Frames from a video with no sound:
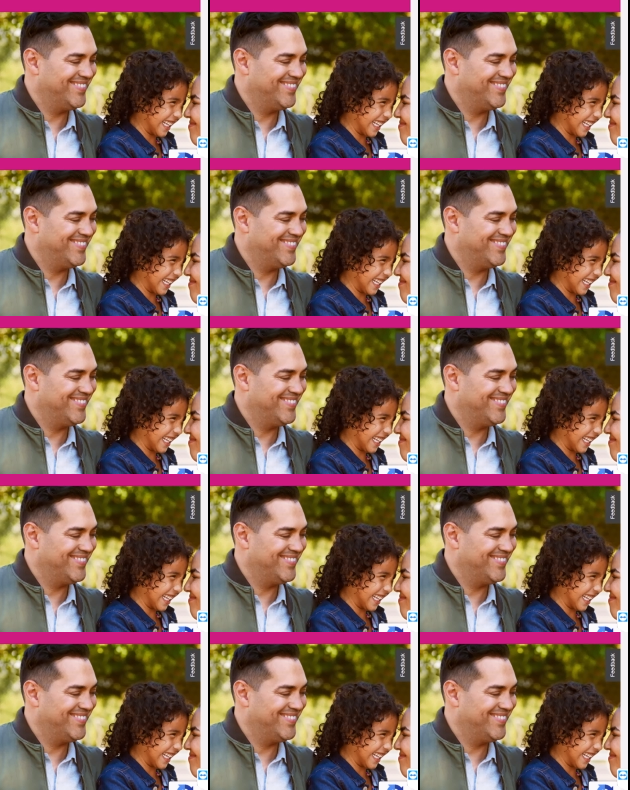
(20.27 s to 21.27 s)

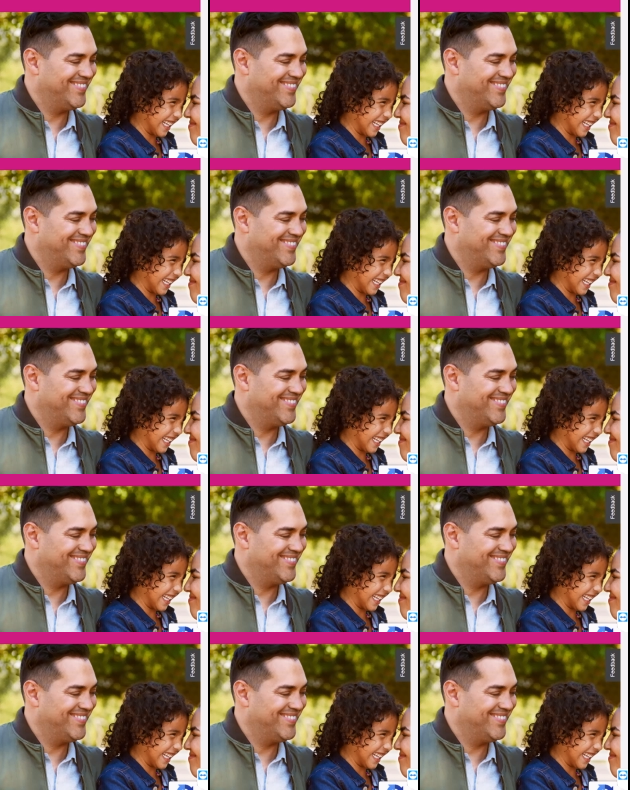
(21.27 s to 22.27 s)

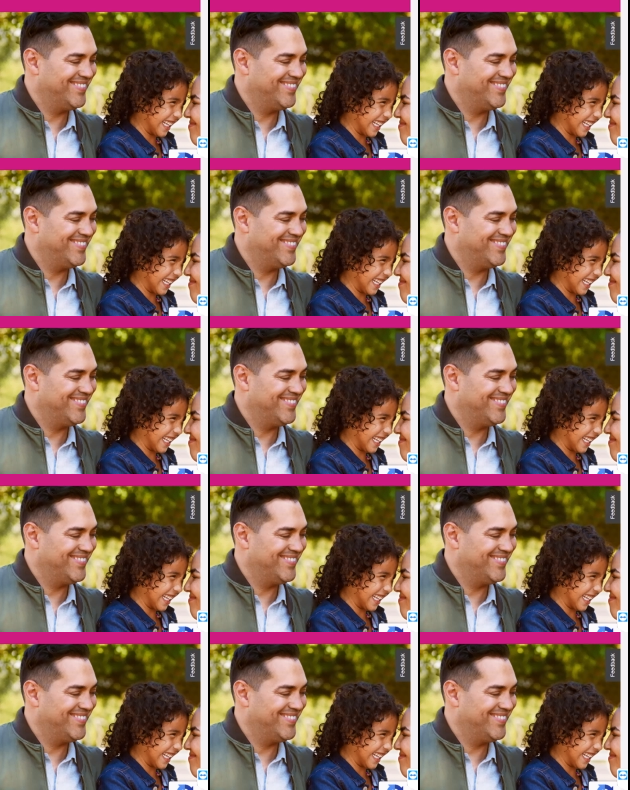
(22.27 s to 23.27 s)

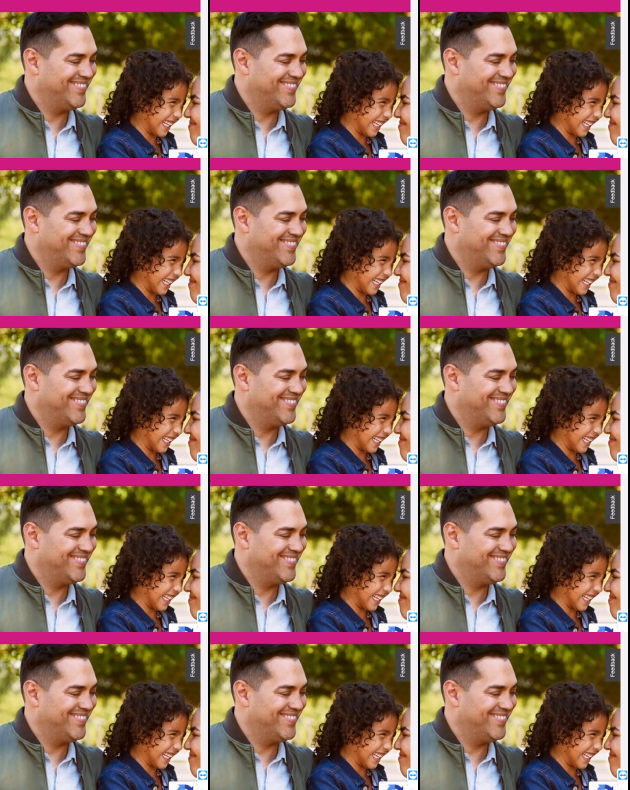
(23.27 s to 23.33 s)
Nobody speaks.